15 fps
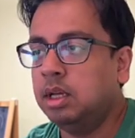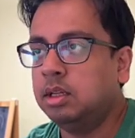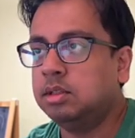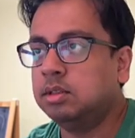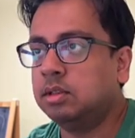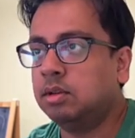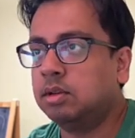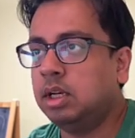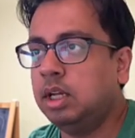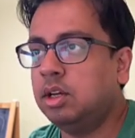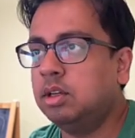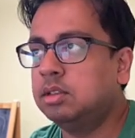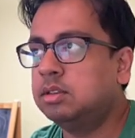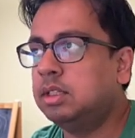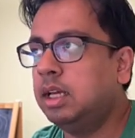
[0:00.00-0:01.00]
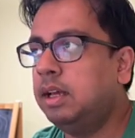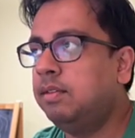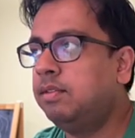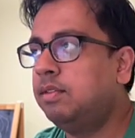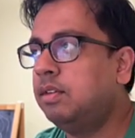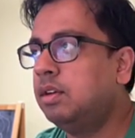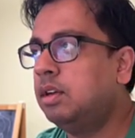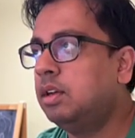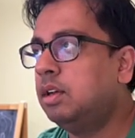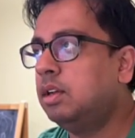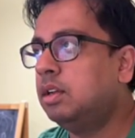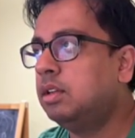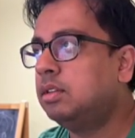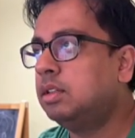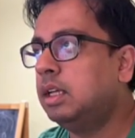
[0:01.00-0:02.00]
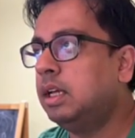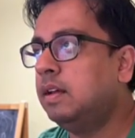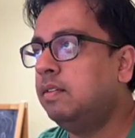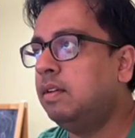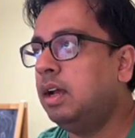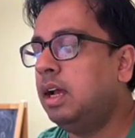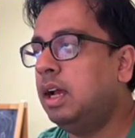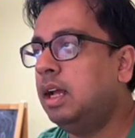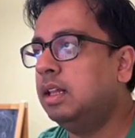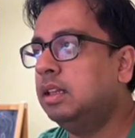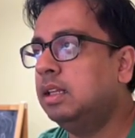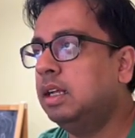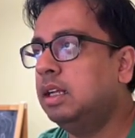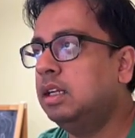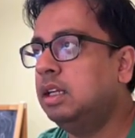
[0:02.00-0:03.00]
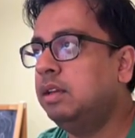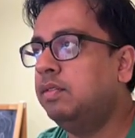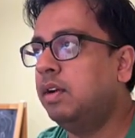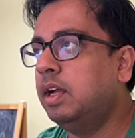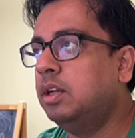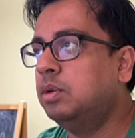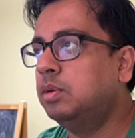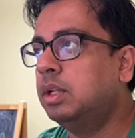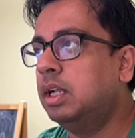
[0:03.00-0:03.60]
So now click on save, save, and then if I do the